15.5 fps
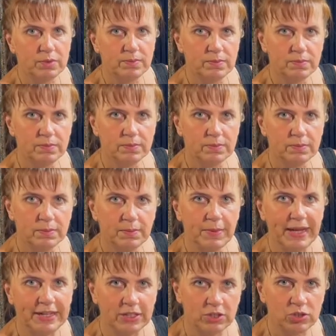
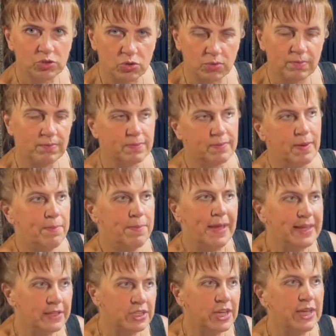made a
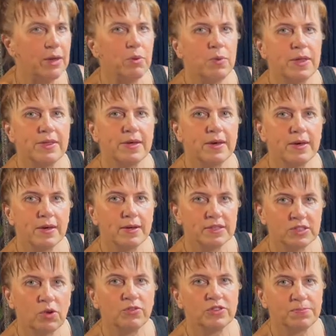painting with a
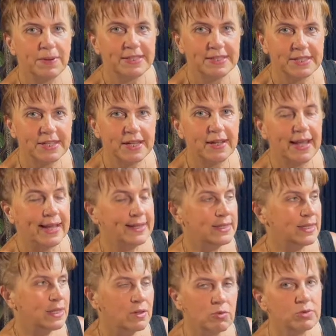soft pastel, and
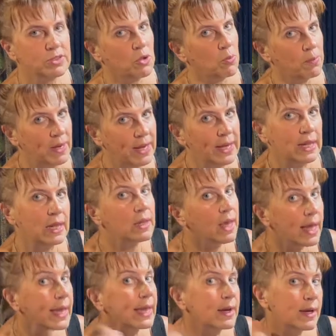it looks completely
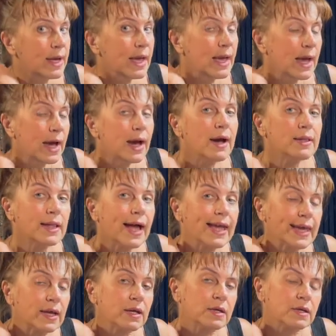like a
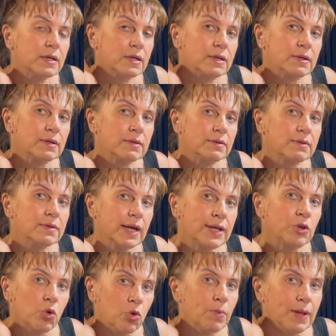
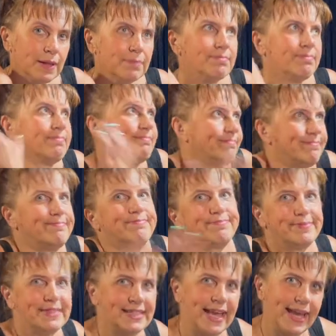normal,
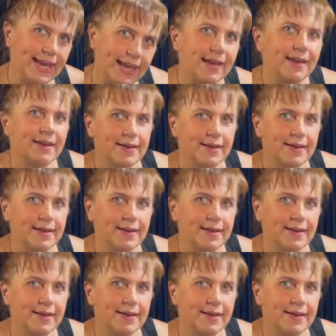say,